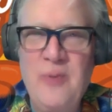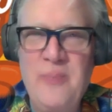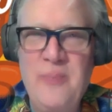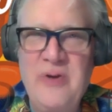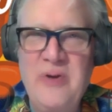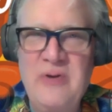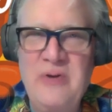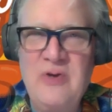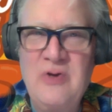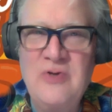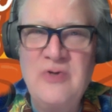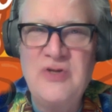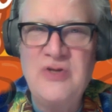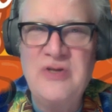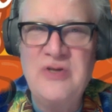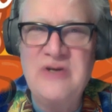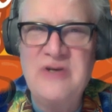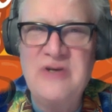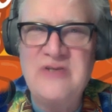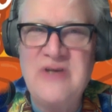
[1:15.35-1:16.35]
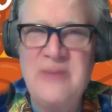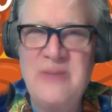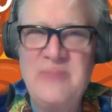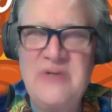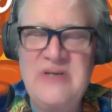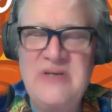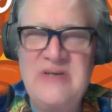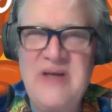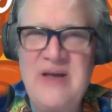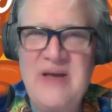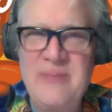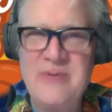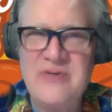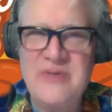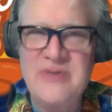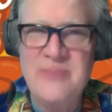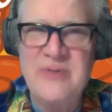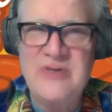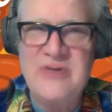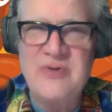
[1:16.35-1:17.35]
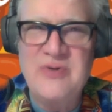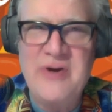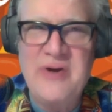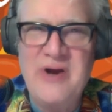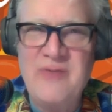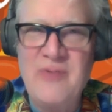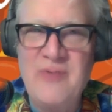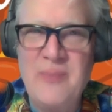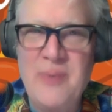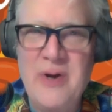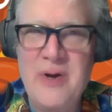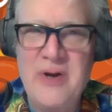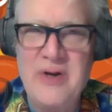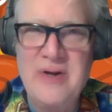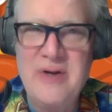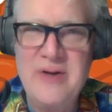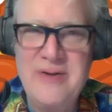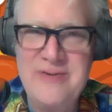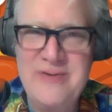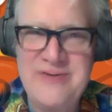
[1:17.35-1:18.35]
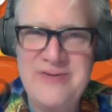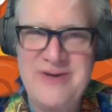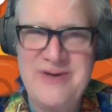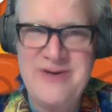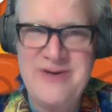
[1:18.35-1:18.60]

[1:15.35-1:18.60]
but usually there's empty tables in between everybody. So